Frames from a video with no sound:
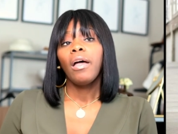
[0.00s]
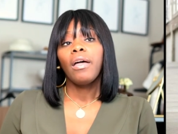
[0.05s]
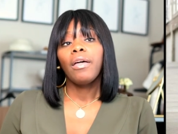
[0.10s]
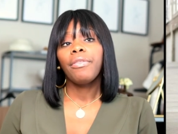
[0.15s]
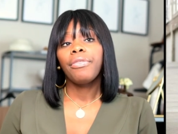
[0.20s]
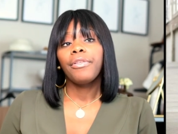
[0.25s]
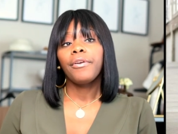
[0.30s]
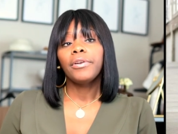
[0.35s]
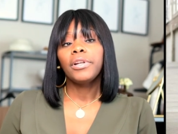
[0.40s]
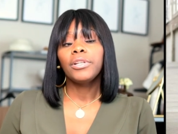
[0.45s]
a
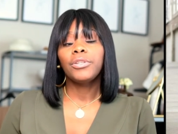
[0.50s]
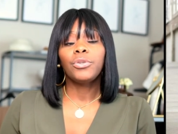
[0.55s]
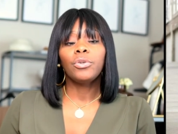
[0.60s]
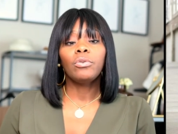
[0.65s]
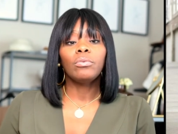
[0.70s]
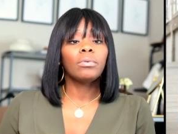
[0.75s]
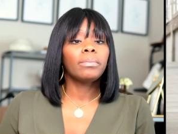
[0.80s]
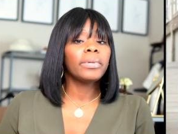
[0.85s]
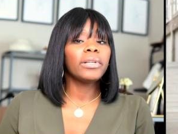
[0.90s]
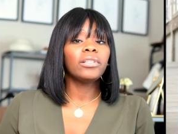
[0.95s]

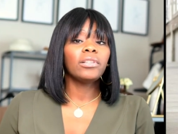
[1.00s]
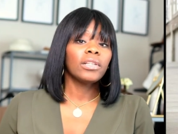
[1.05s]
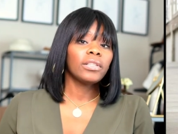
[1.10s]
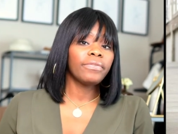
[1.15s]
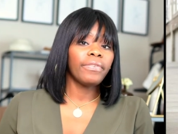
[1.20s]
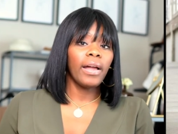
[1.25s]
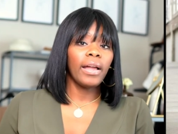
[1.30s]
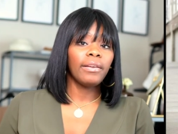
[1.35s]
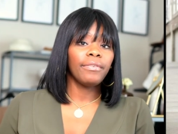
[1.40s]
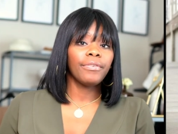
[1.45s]
32 would be
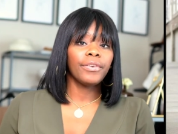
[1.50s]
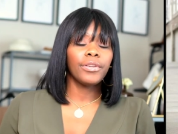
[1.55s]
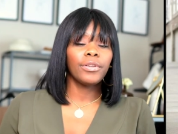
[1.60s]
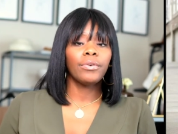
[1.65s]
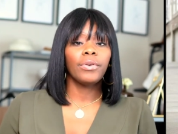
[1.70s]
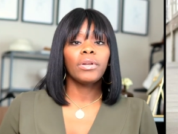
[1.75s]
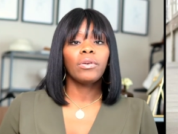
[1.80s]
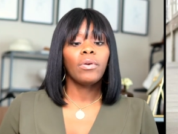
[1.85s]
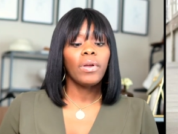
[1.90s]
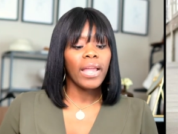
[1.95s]
just fine for
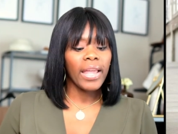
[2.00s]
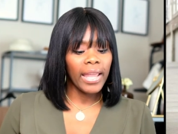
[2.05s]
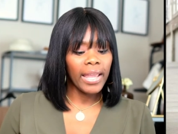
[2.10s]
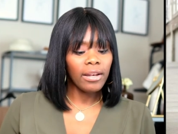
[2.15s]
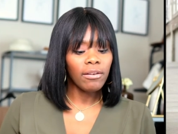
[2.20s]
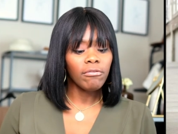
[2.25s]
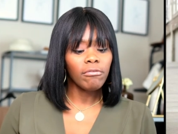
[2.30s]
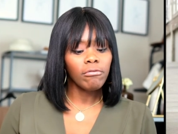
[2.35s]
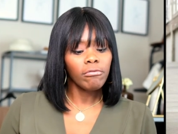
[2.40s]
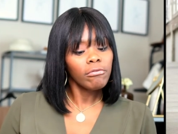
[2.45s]
you. It'll
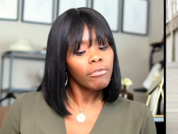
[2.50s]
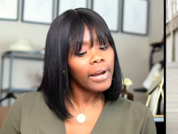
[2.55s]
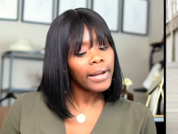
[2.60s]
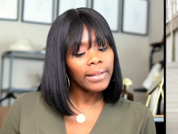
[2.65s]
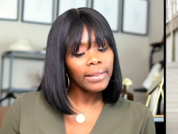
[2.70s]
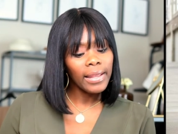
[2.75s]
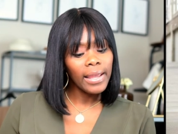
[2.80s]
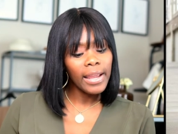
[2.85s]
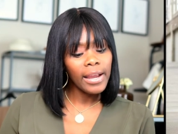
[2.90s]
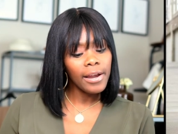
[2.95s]
hit
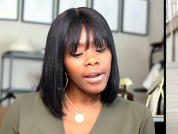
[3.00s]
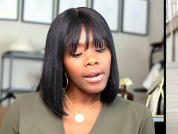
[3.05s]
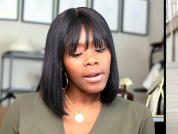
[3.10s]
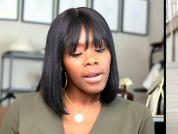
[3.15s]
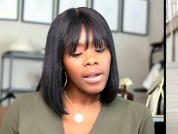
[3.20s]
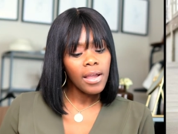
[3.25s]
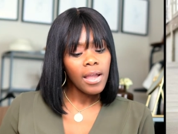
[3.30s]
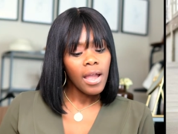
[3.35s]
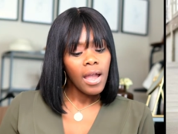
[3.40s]
right there.